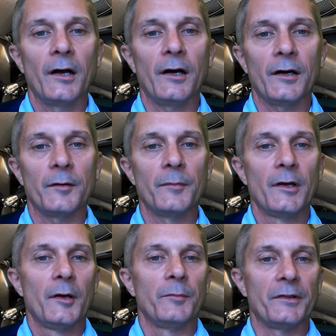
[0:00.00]

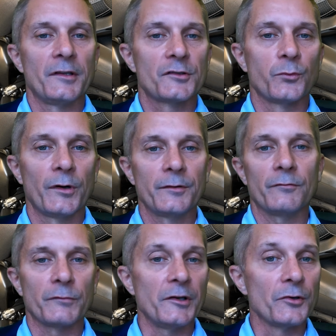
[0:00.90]
But this one
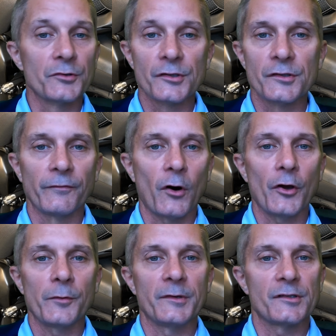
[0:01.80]
reduces the
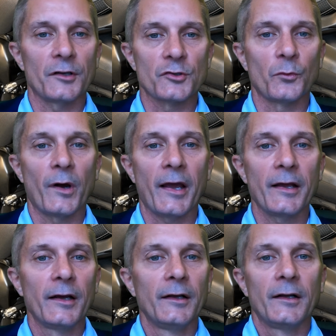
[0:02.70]
volume in such a
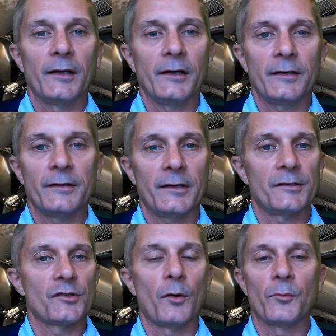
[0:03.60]
way that
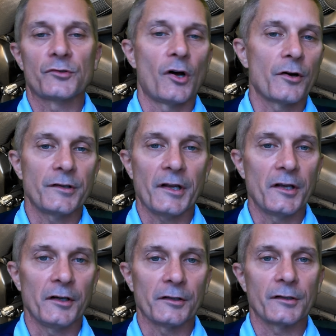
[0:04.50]
it's almost hard to
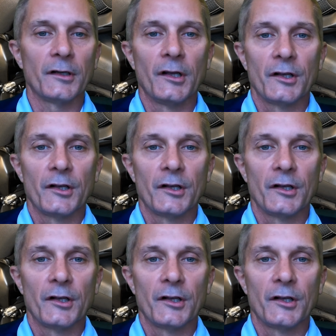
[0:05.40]
hear.